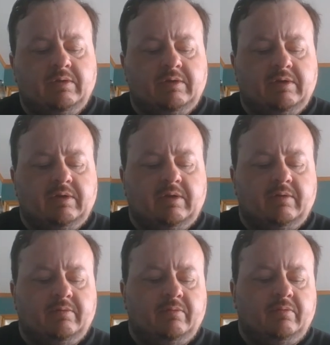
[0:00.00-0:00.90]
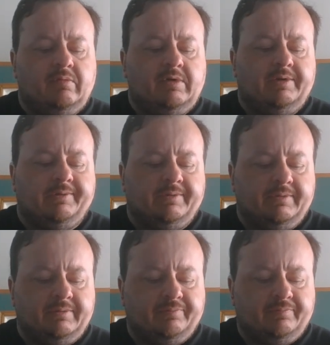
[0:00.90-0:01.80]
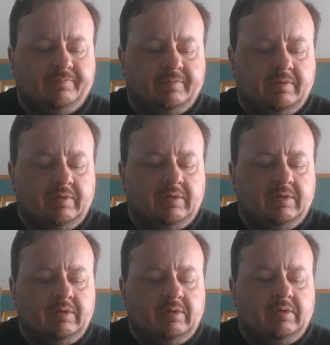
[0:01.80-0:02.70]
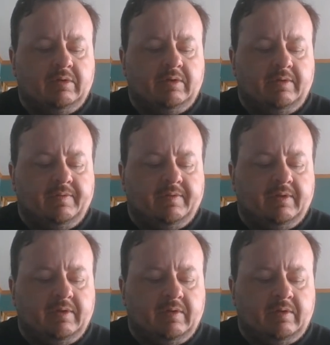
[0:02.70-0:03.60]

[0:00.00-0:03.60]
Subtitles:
Yeah, all right. And then